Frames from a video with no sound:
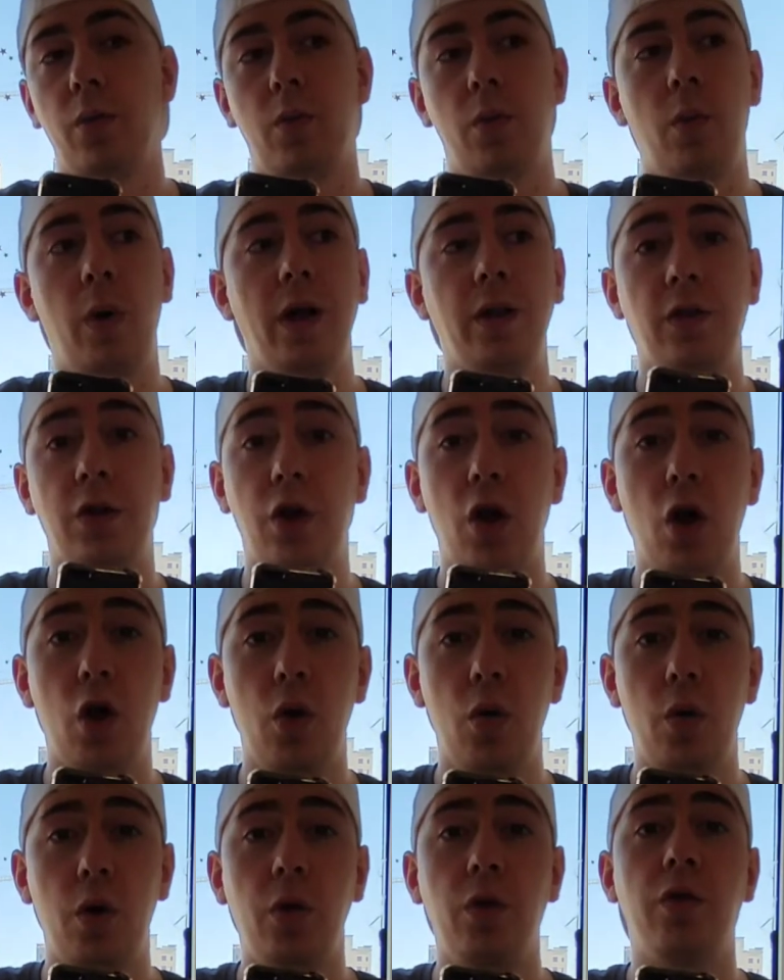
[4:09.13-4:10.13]
where to
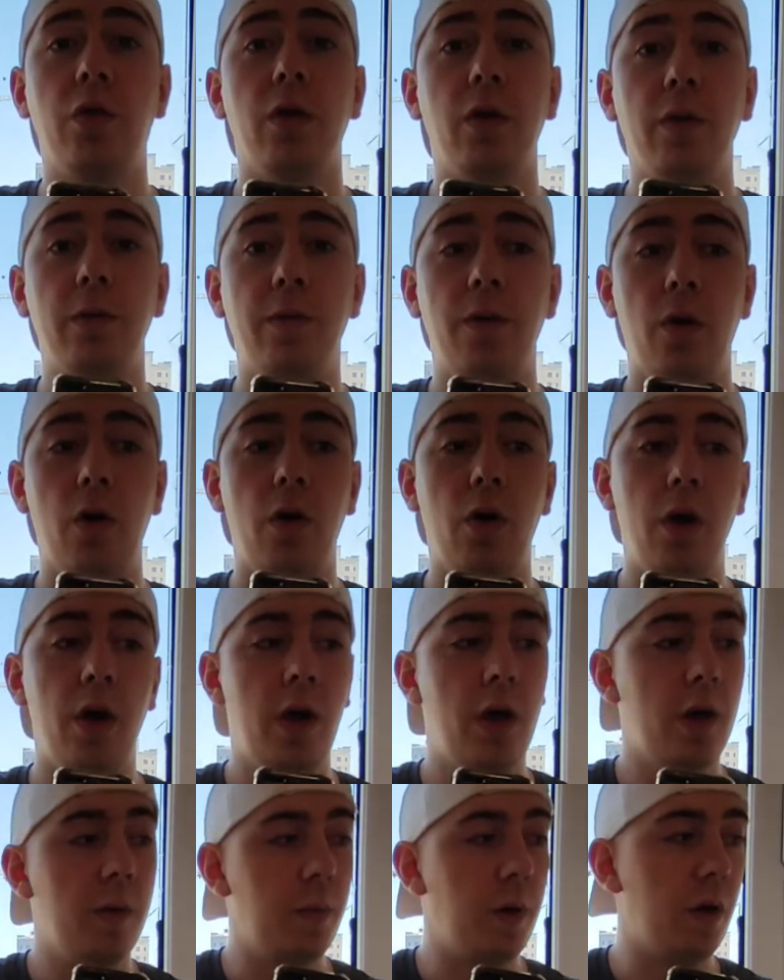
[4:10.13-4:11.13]
go, who to look for,
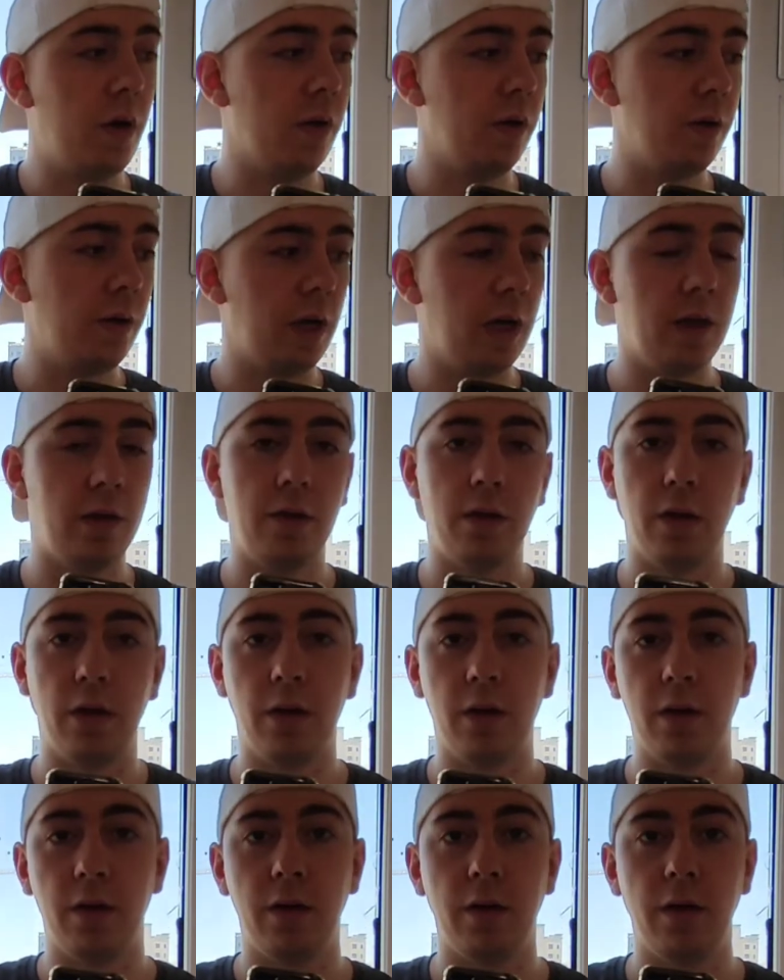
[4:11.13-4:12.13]
because it's
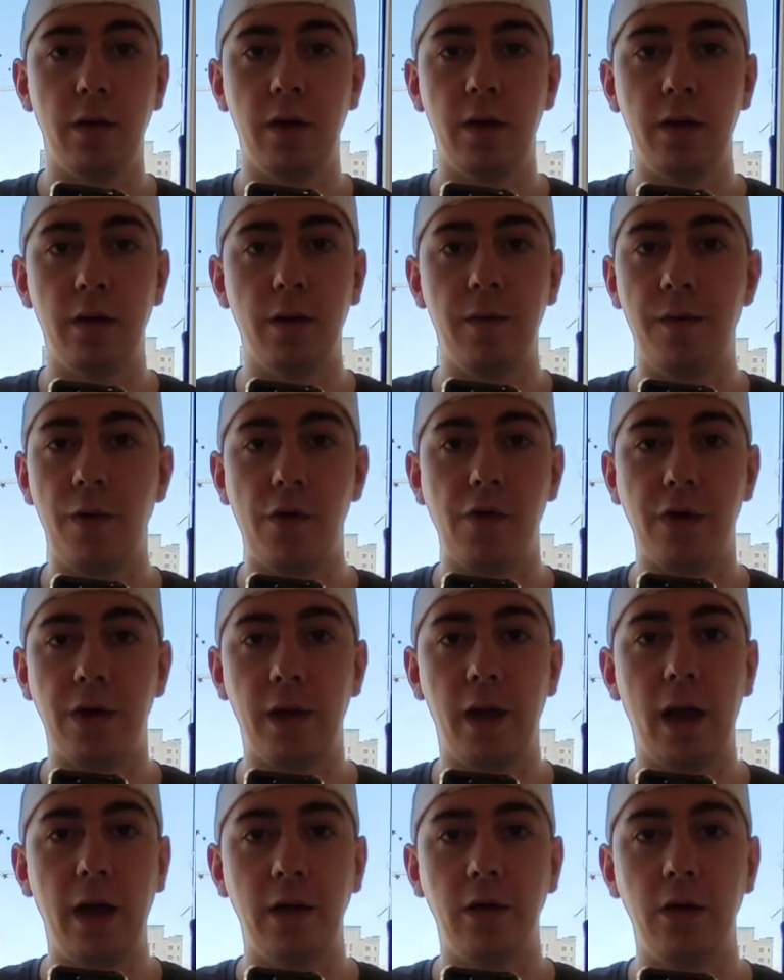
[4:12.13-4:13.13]
a foreign
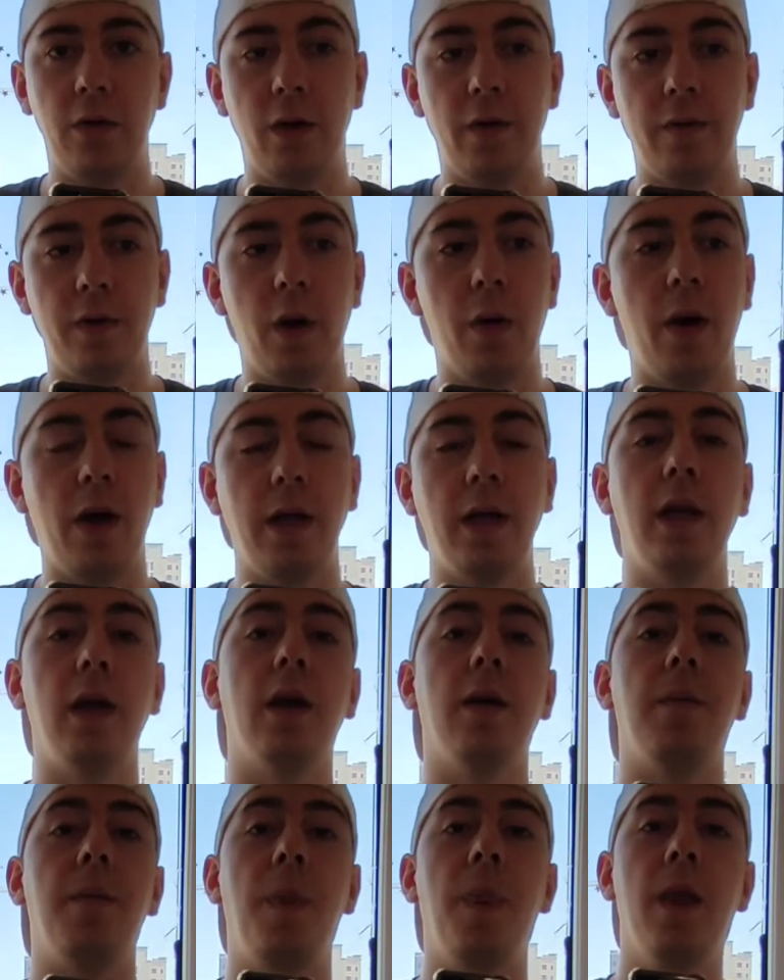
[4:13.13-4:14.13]
land. You have no
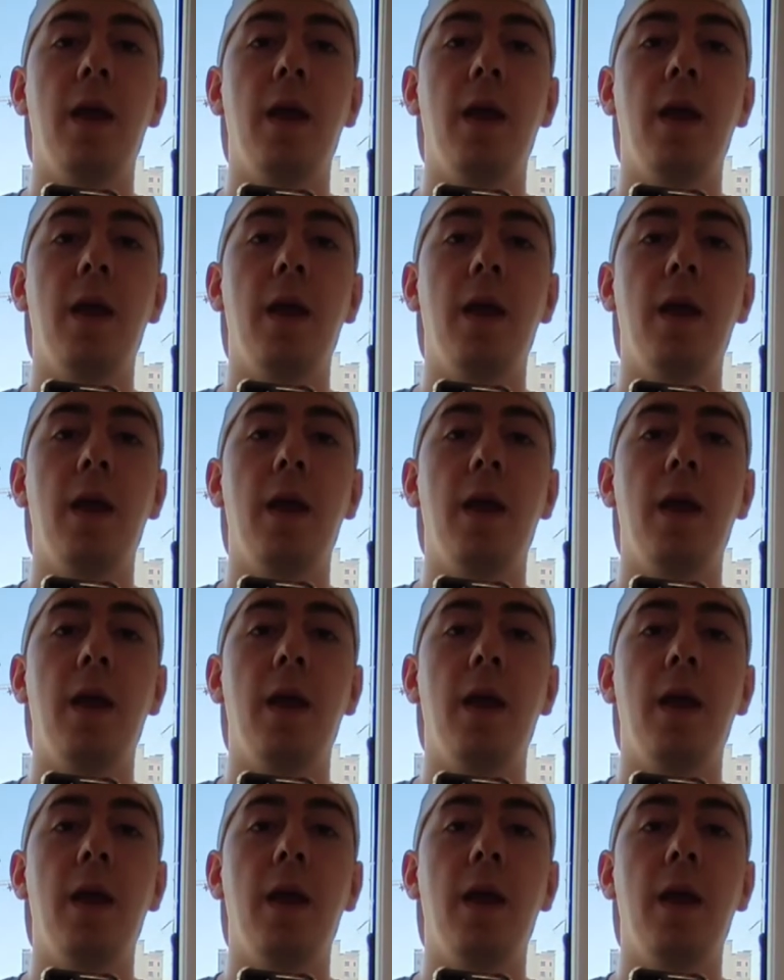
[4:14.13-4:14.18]
idea.